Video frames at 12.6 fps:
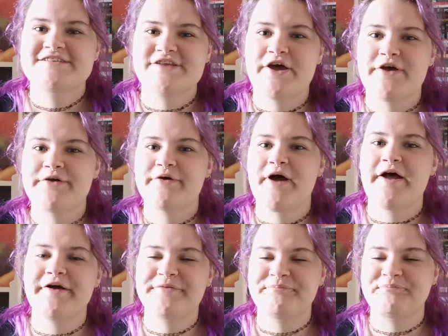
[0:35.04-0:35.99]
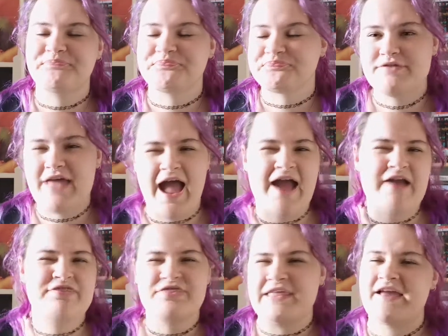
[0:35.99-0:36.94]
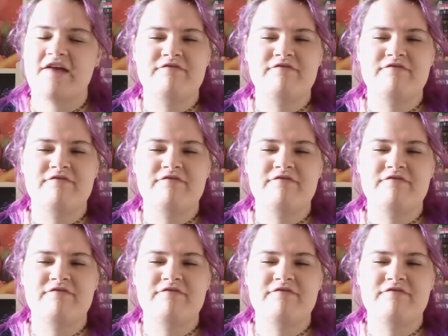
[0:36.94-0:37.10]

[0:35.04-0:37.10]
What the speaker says: I think